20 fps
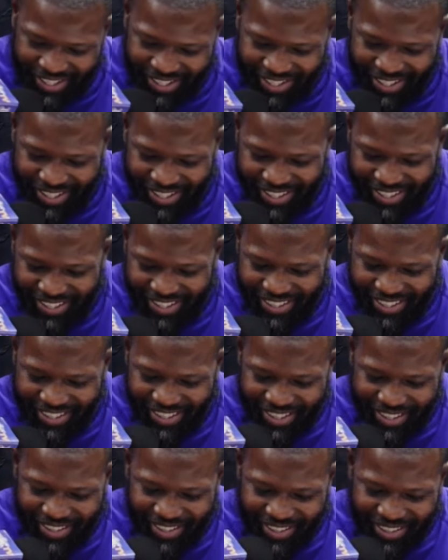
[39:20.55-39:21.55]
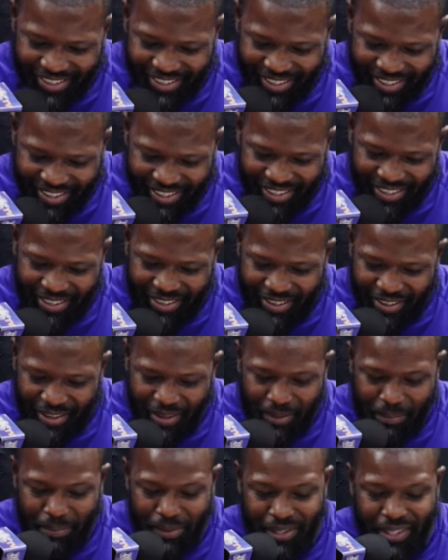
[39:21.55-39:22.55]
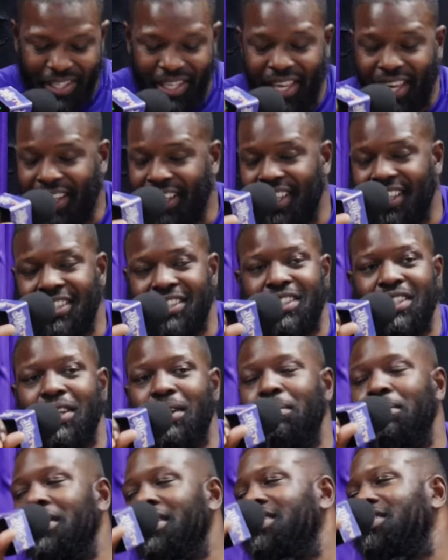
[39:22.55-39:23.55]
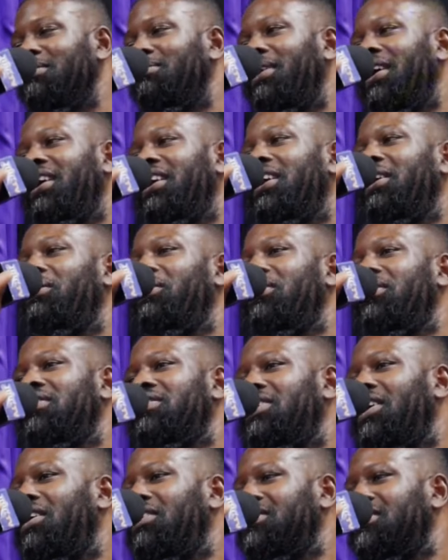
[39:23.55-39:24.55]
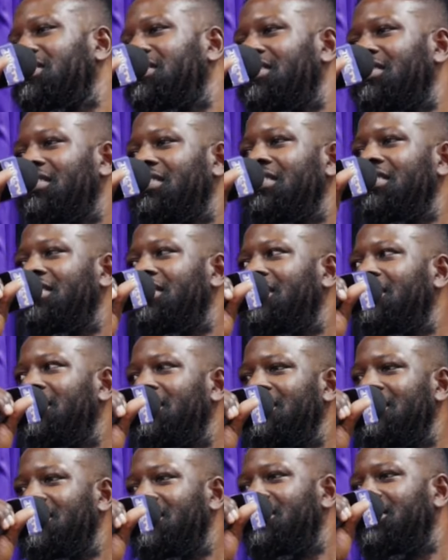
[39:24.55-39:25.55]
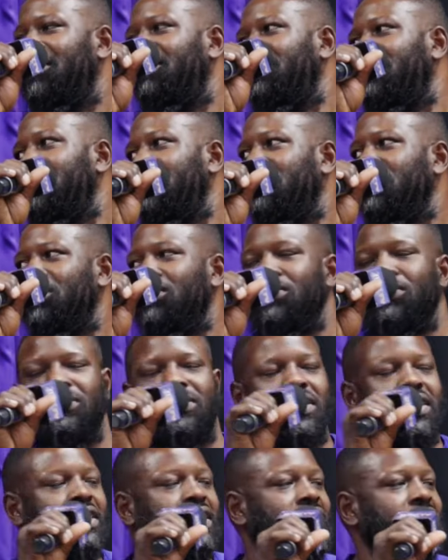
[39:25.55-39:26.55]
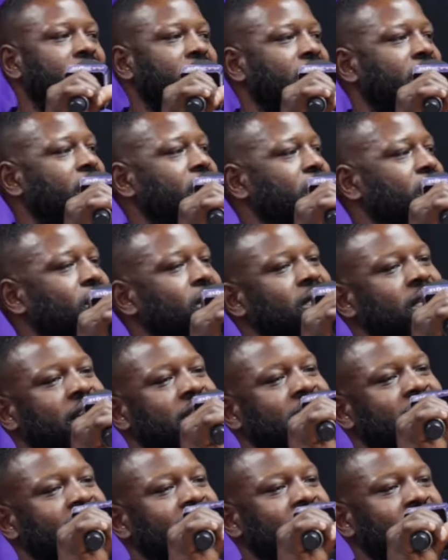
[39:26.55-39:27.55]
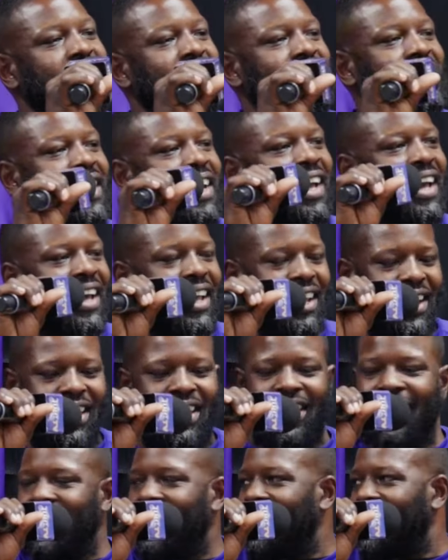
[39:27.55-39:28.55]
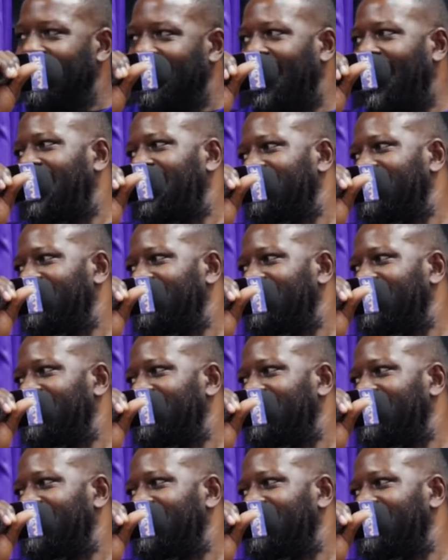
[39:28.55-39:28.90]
but are busybodies. But yet they still busybody. They want to talk to different dudes Yep. here and there and do this and do that. Gossiping, Gossip.